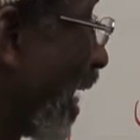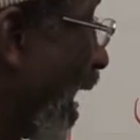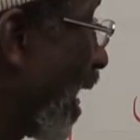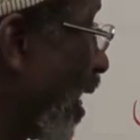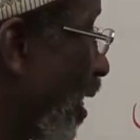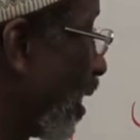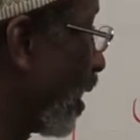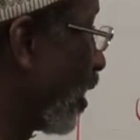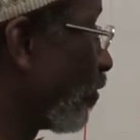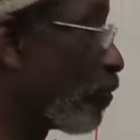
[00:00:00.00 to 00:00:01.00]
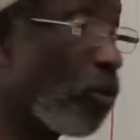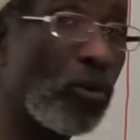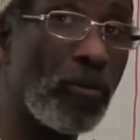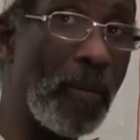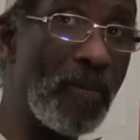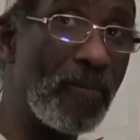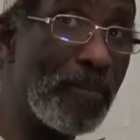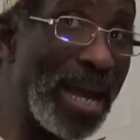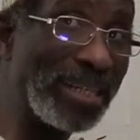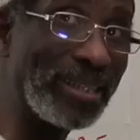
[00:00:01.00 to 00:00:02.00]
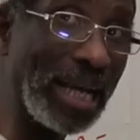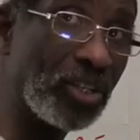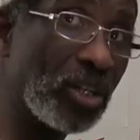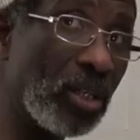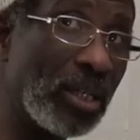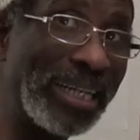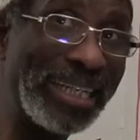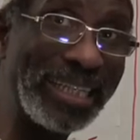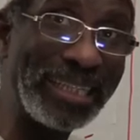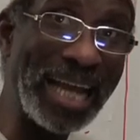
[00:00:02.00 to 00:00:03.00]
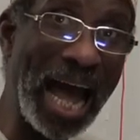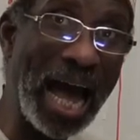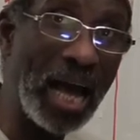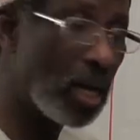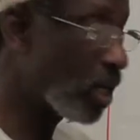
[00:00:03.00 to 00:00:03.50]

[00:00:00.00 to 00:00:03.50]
ta for male section, ta,